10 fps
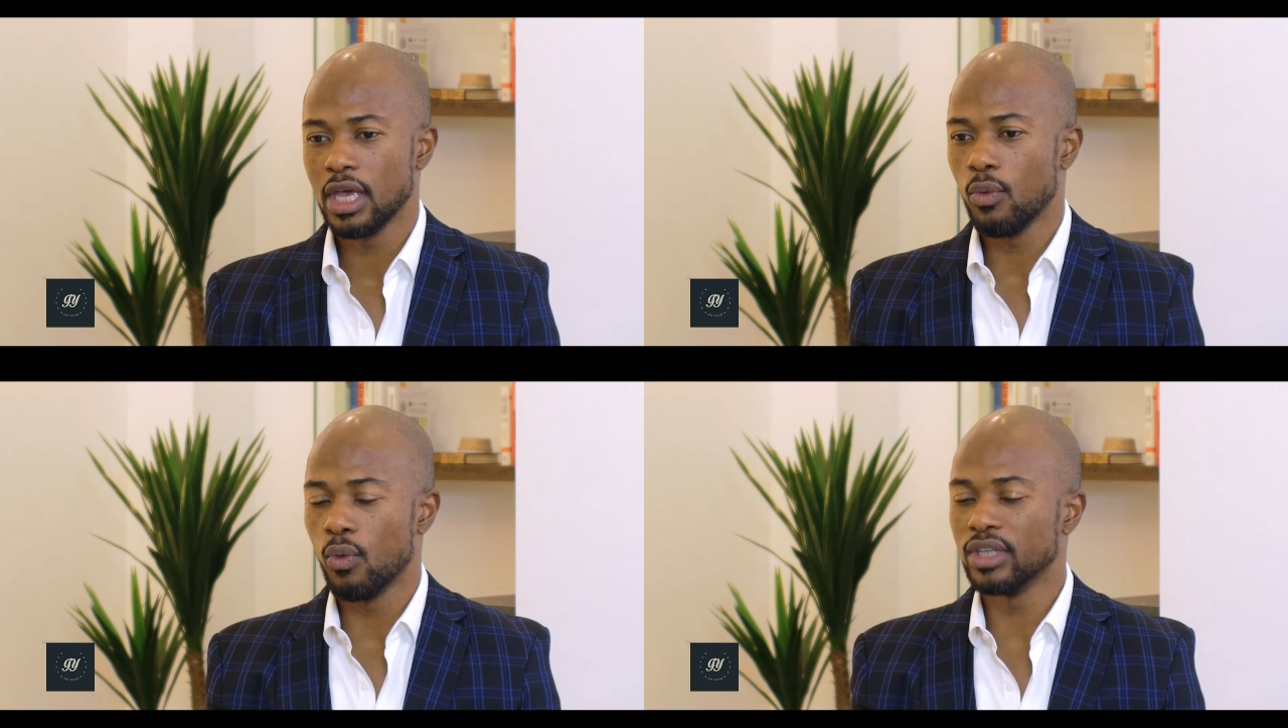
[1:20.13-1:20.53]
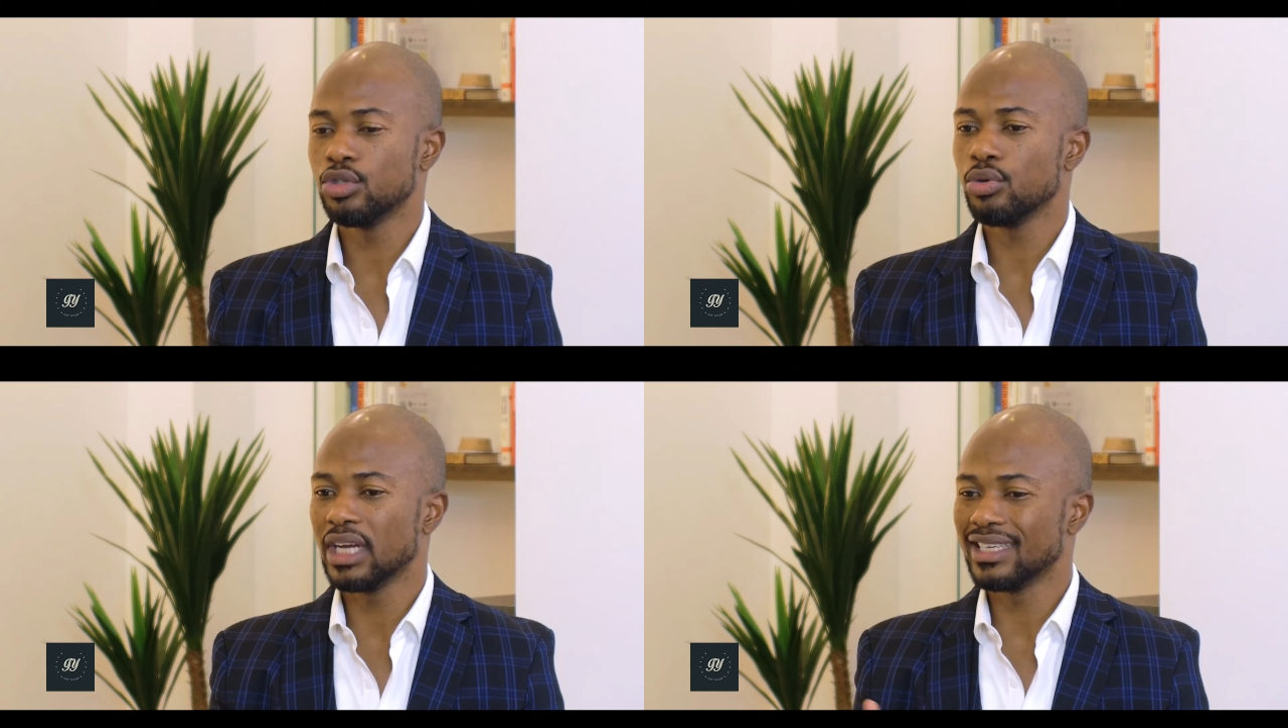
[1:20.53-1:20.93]
Once
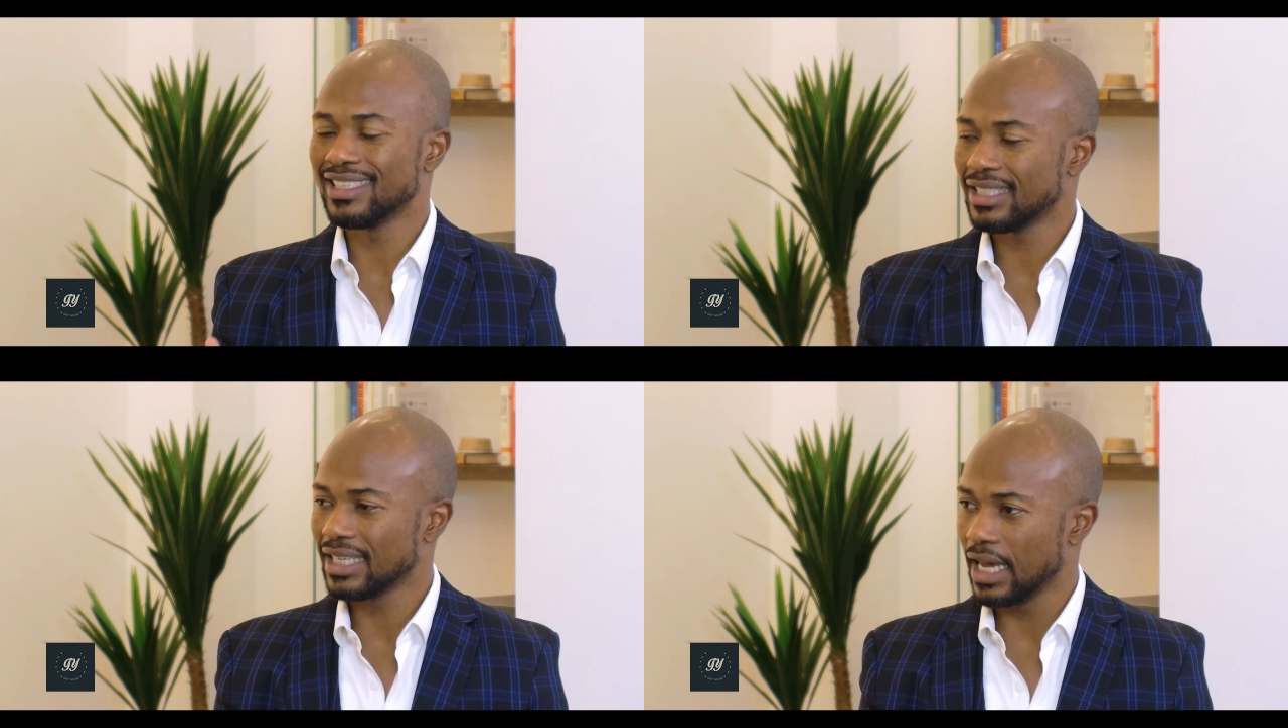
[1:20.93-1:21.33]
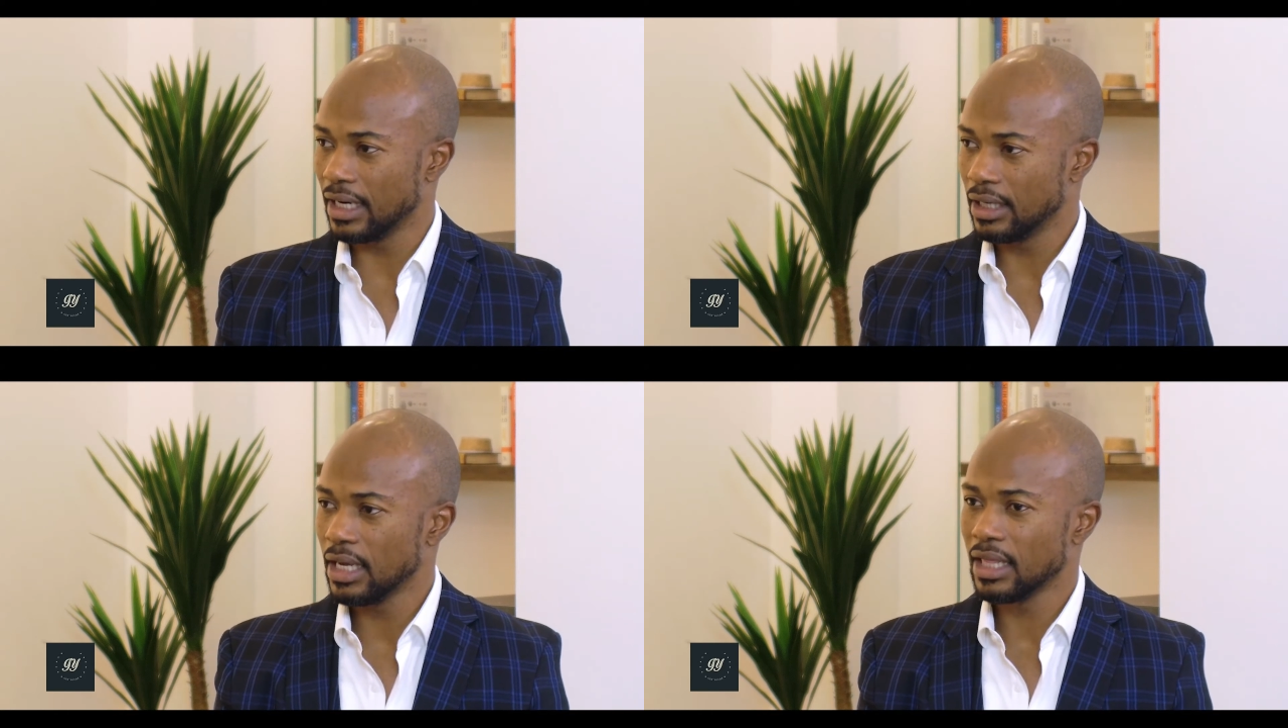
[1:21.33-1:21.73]
you
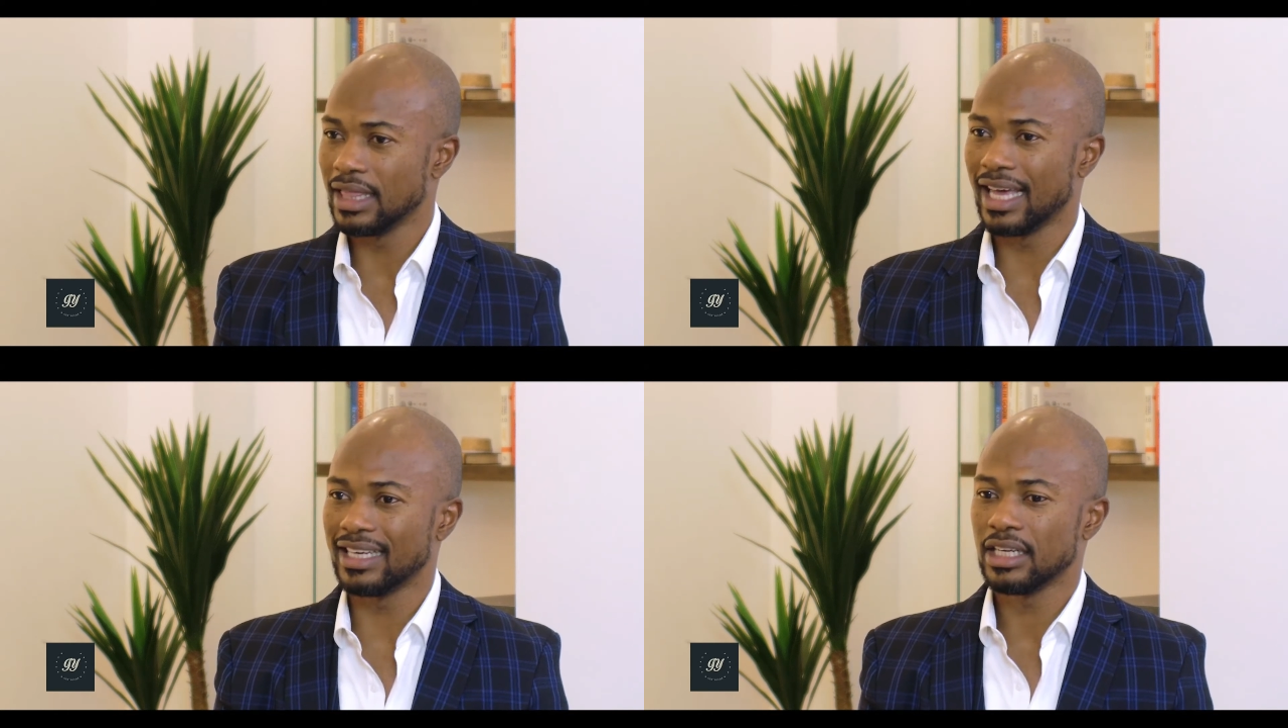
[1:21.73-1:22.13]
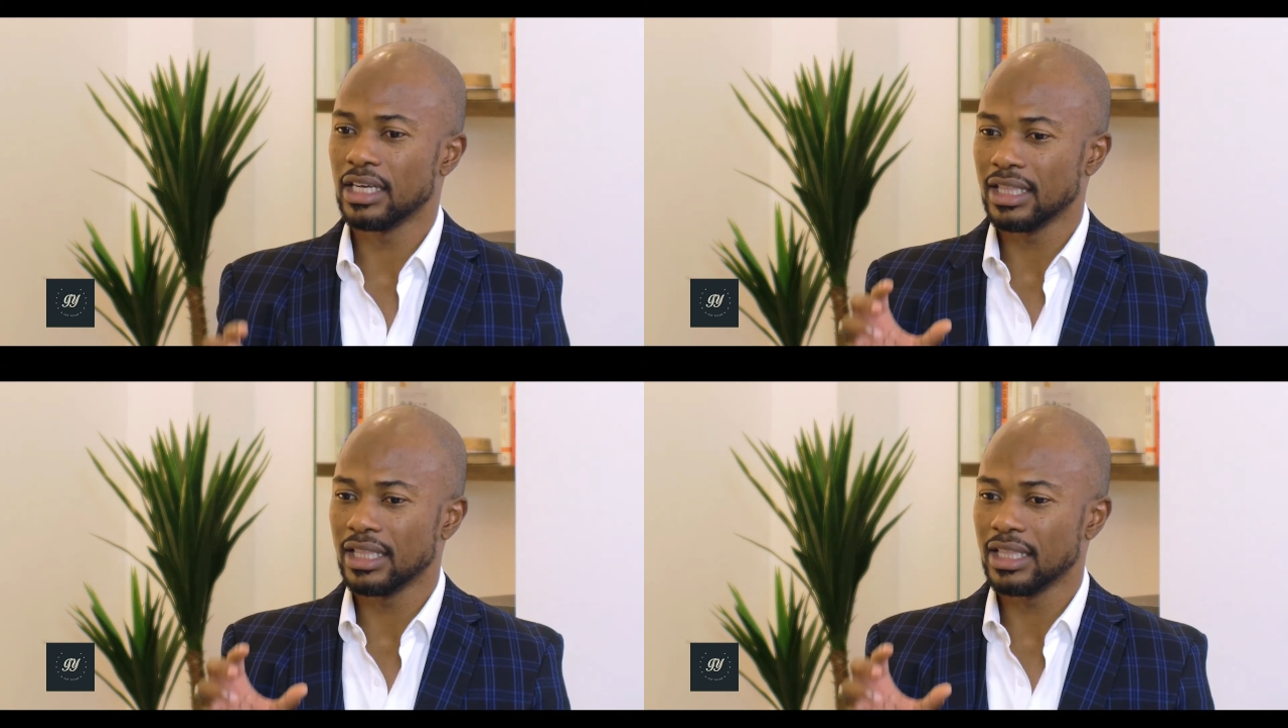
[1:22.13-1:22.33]
understand that